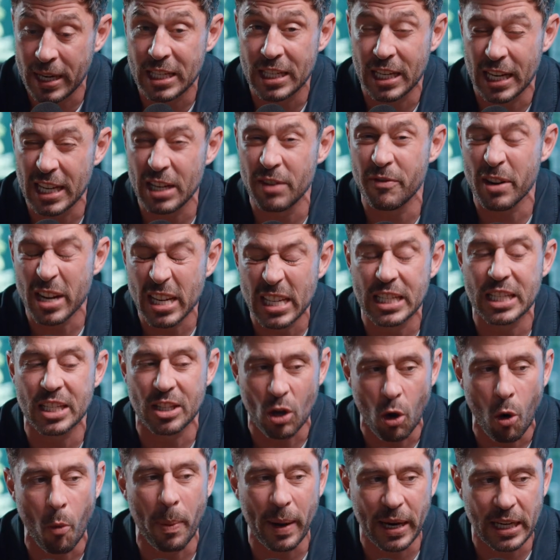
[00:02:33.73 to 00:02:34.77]
So there is
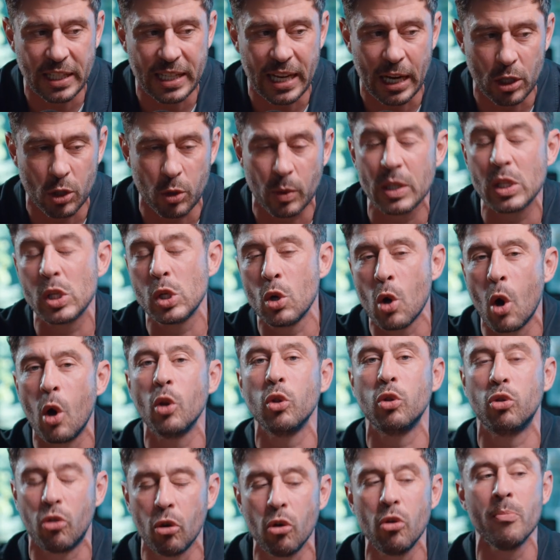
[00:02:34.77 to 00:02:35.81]
still big sales. So it's
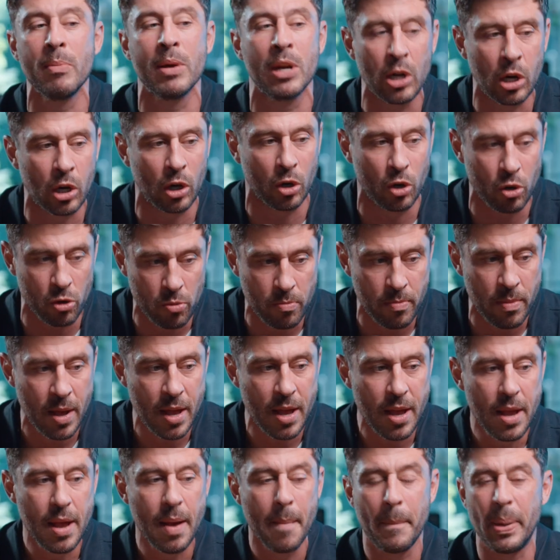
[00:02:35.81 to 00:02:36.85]
not doom and gloom,
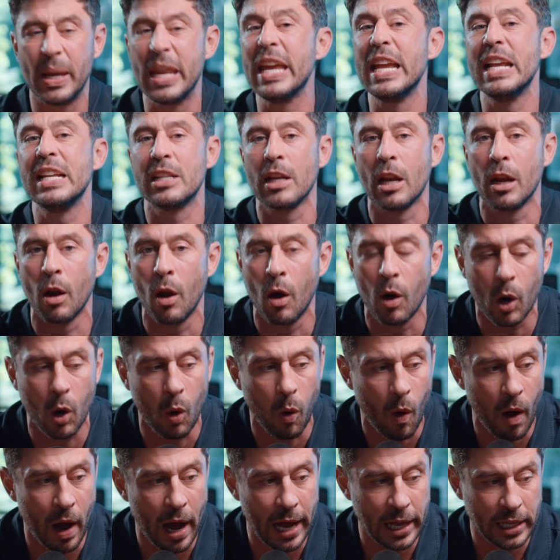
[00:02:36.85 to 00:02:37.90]
but it is a lot
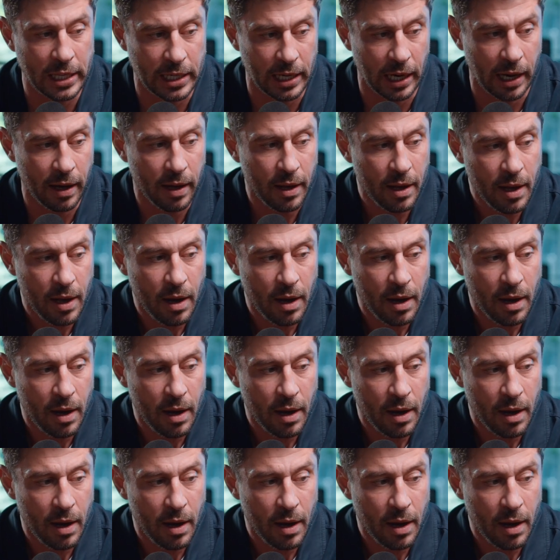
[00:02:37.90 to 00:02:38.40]
quieter.